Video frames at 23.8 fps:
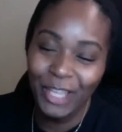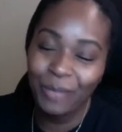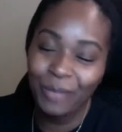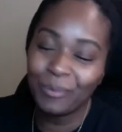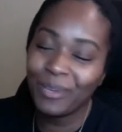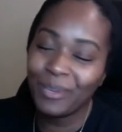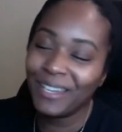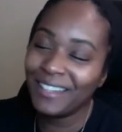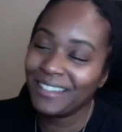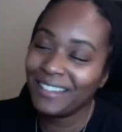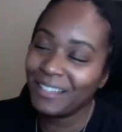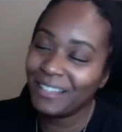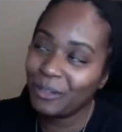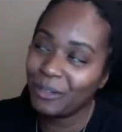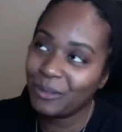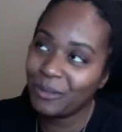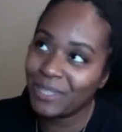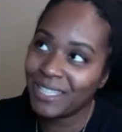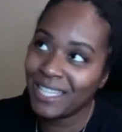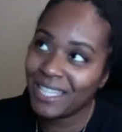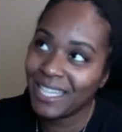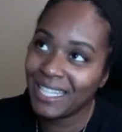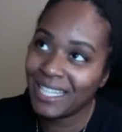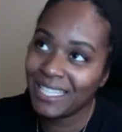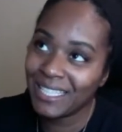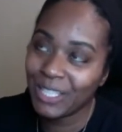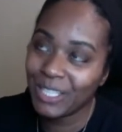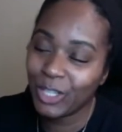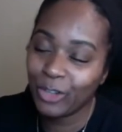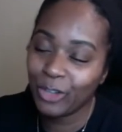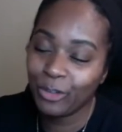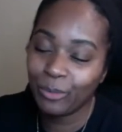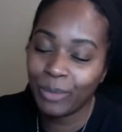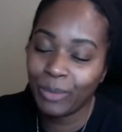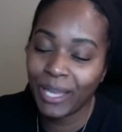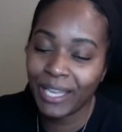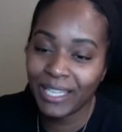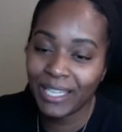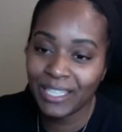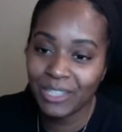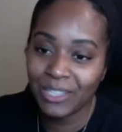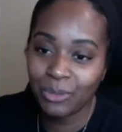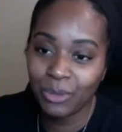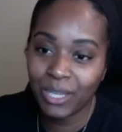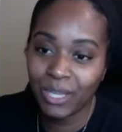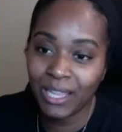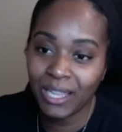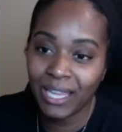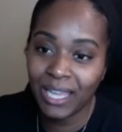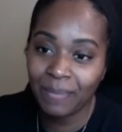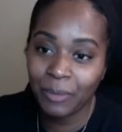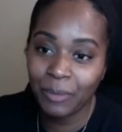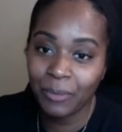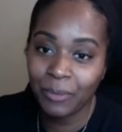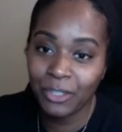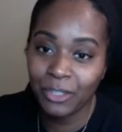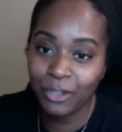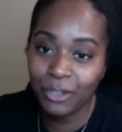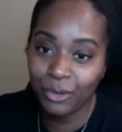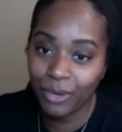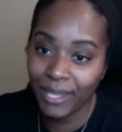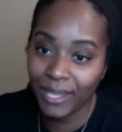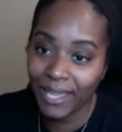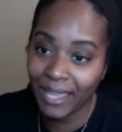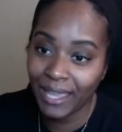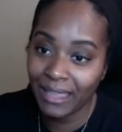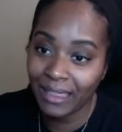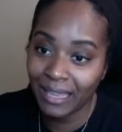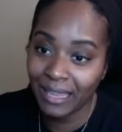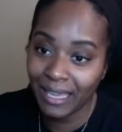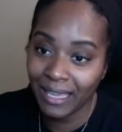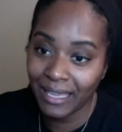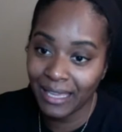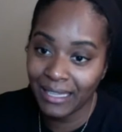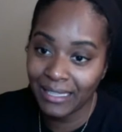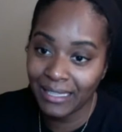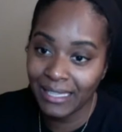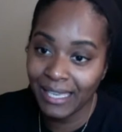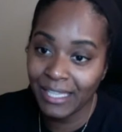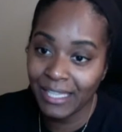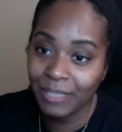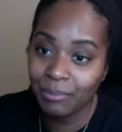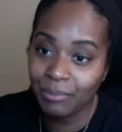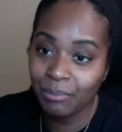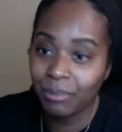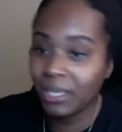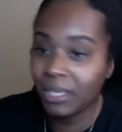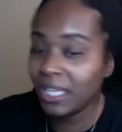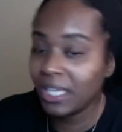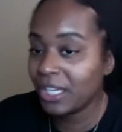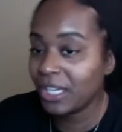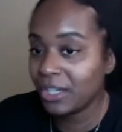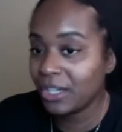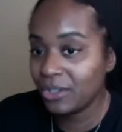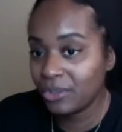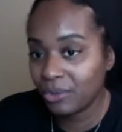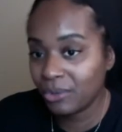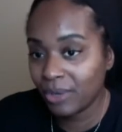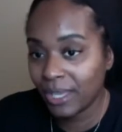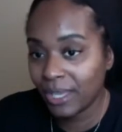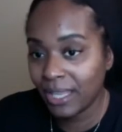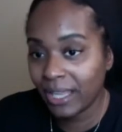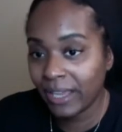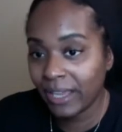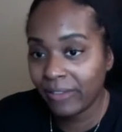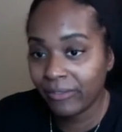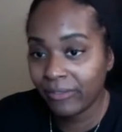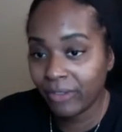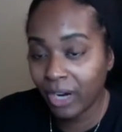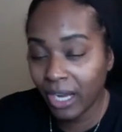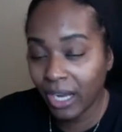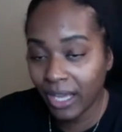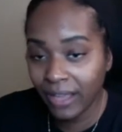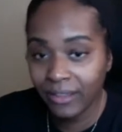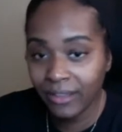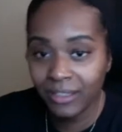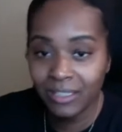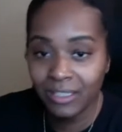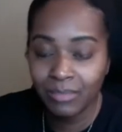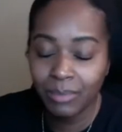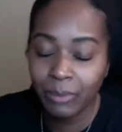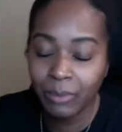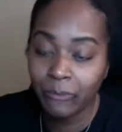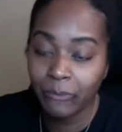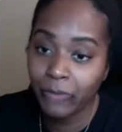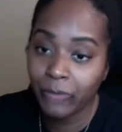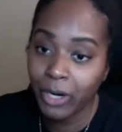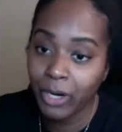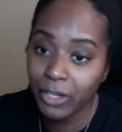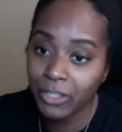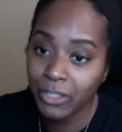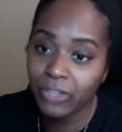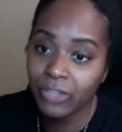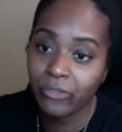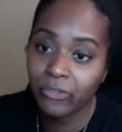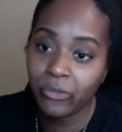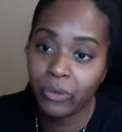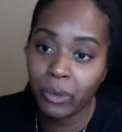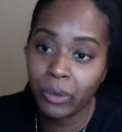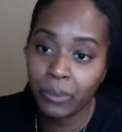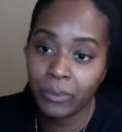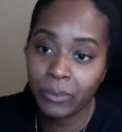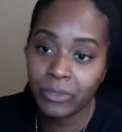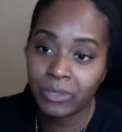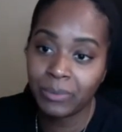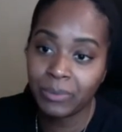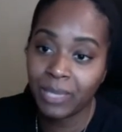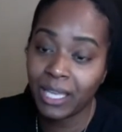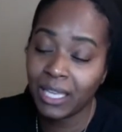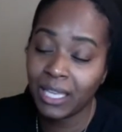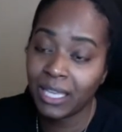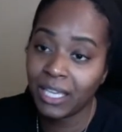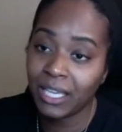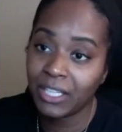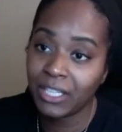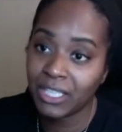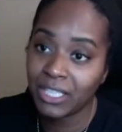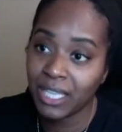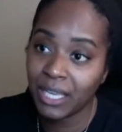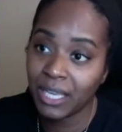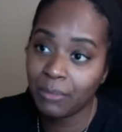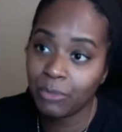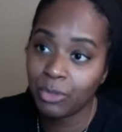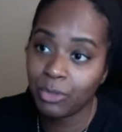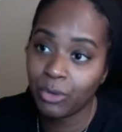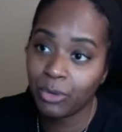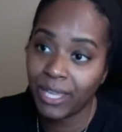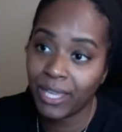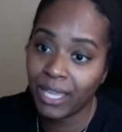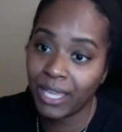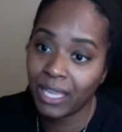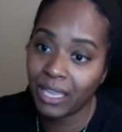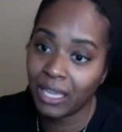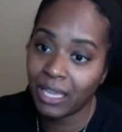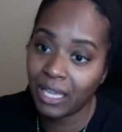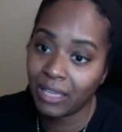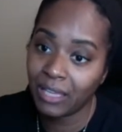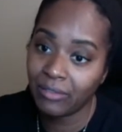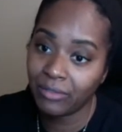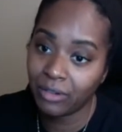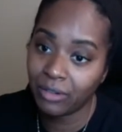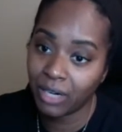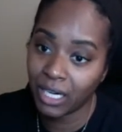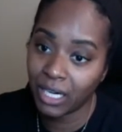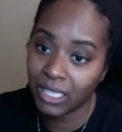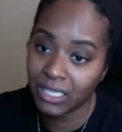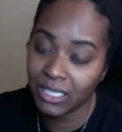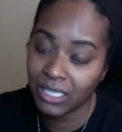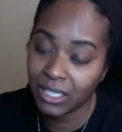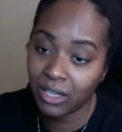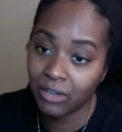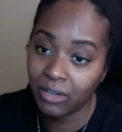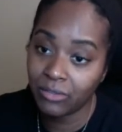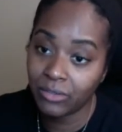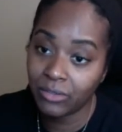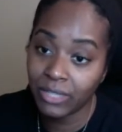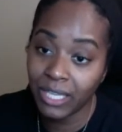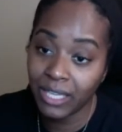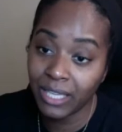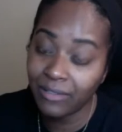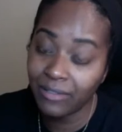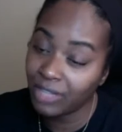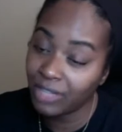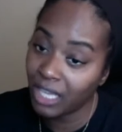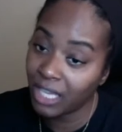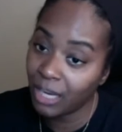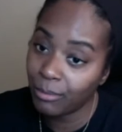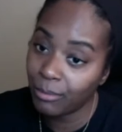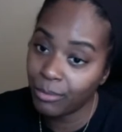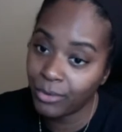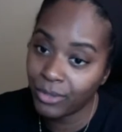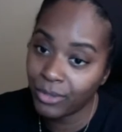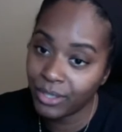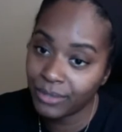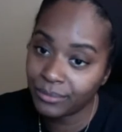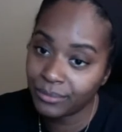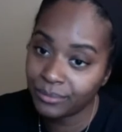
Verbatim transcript: but no, to get ourselves back into alignment with joy and light and being a joy and light for others, but first and foremost, being that same joy and light for ourselves, if not more.